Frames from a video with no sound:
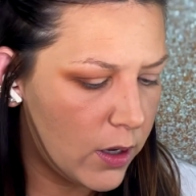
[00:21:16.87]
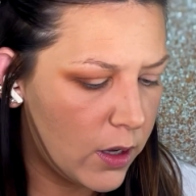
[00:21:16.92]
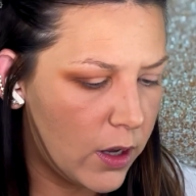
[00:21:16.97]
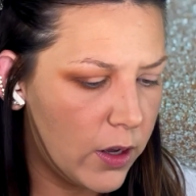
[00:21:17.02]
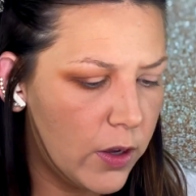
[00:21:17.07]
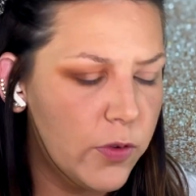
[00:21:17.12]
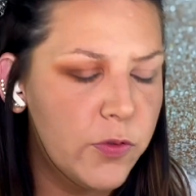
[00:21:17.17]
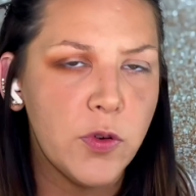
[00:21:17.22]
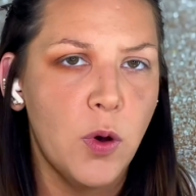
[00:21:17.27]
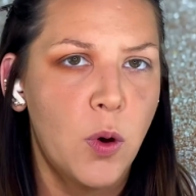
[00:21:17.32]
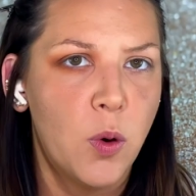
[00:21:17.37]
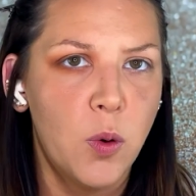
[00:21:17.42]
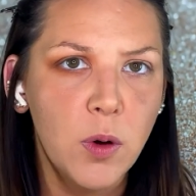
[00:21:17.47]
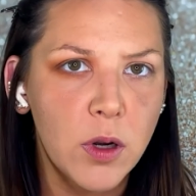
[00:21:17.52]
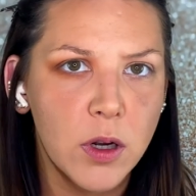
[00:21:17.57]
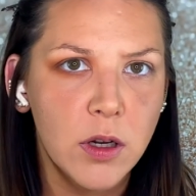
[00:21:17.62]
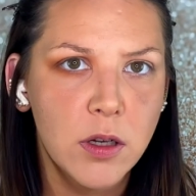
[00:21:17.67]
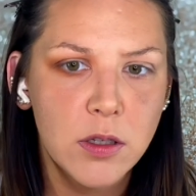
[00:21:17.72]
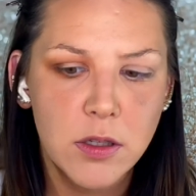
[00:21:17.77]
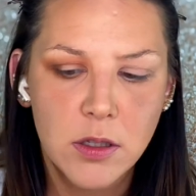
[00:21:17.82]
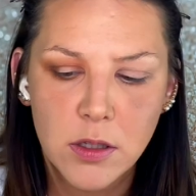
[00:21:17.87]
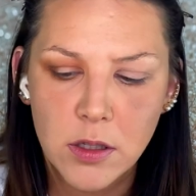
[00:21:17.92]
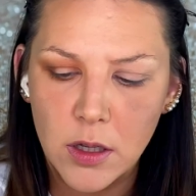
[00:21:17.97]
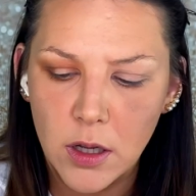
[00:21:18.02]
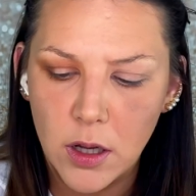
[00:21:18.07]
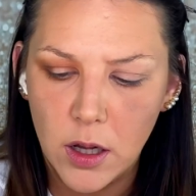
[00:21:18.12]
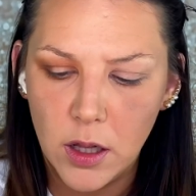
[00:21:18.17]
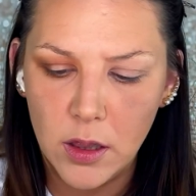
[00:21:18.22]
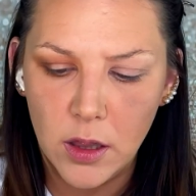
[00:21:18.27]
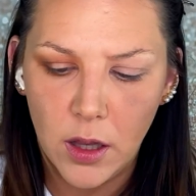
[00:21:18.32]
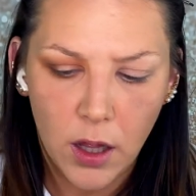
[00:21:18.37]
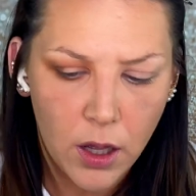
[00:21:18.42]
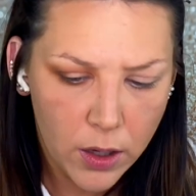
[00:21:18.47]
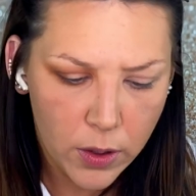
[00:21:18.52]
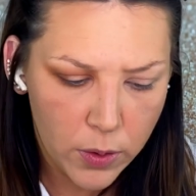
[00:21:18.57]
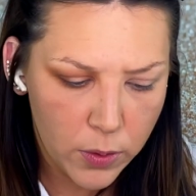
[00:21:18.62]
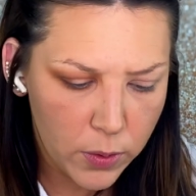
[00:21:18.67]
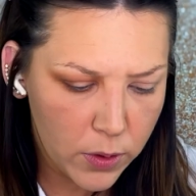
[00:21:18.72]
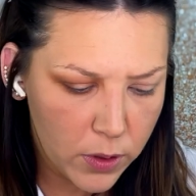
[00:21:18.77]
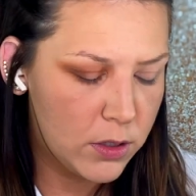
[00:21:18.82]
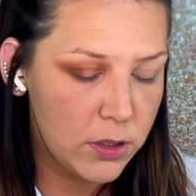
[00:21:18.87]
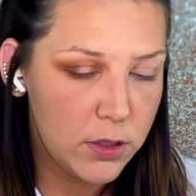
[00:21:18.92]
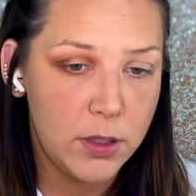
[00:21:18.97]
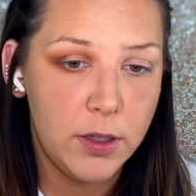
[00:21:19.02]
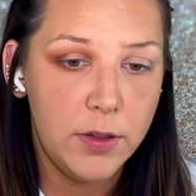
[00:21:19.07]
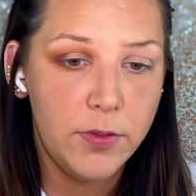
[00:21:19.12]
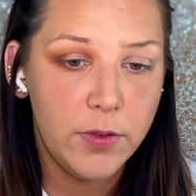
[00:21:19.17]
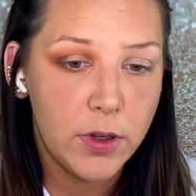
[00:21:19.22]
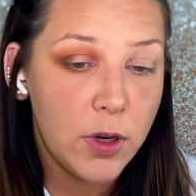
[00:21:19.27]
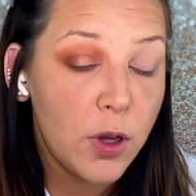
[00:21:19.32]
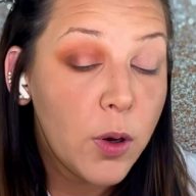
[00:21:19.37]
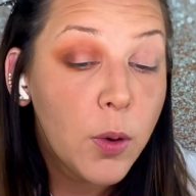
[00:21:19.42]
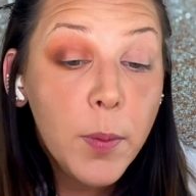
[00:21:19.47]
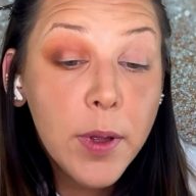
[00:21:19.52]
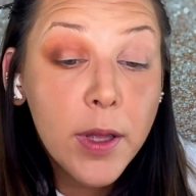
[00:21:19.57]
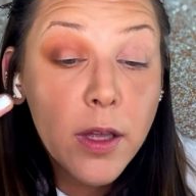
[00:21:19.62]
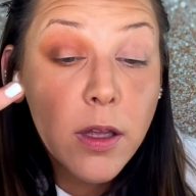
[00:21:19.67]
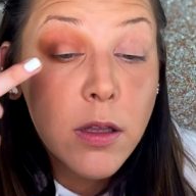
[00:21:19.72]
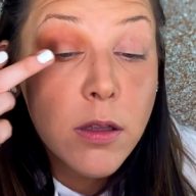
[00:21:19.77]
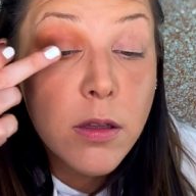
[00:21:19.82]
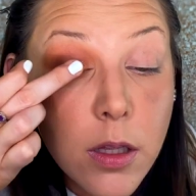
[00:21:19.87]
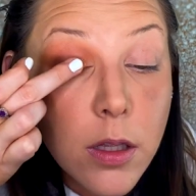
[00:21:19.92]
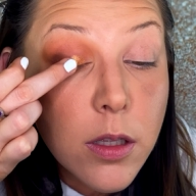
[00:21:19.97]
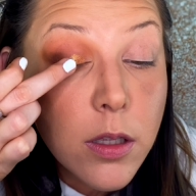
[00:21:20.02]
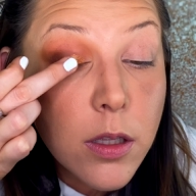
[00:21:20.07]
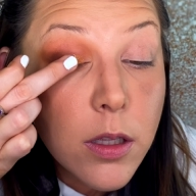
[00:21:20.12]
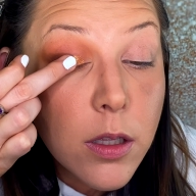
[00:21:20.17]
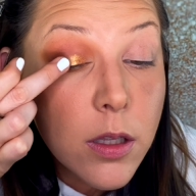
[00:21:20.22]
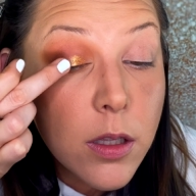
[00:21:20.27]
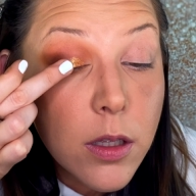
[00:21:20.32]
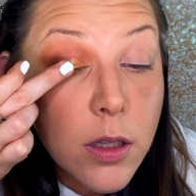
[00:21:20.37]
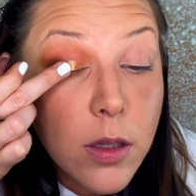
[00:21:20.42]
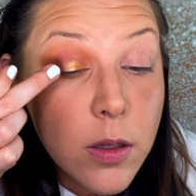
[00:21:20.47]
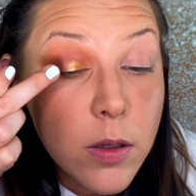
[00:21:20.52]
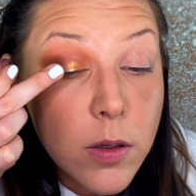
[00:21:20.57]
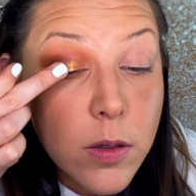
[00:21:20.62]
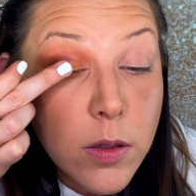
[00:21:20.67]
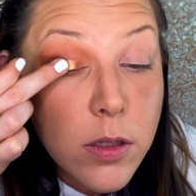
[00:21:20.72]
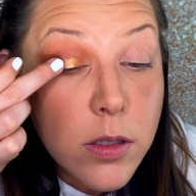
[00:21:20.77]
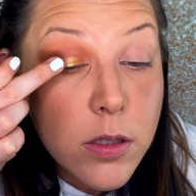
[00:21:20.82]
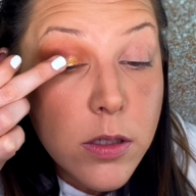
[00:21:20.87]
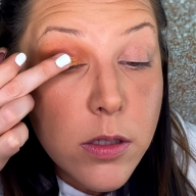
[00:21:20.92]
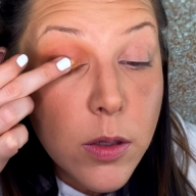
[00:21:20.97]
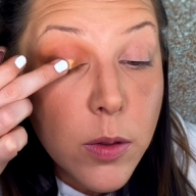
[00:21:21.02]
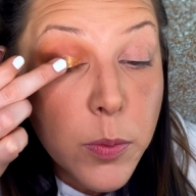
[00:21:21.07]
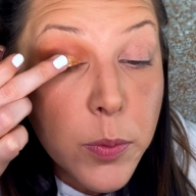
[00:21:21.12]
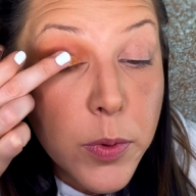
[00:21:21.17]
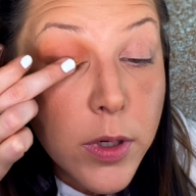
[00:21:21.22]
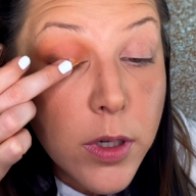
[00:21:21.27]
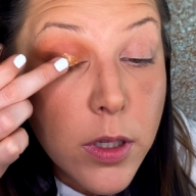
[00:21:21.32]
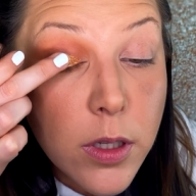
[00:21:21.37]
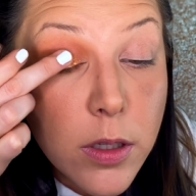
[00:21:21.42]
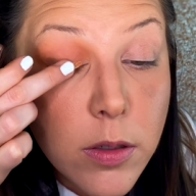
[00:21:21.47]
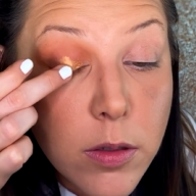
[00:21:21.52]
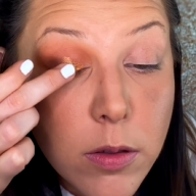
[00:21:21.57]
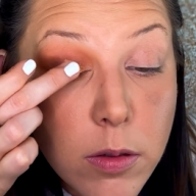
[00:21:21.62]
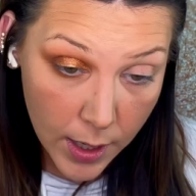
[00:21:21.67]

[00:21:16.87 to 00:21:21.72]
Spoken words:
Of course. Hello? Do you even know me? Oh, it's so pretty.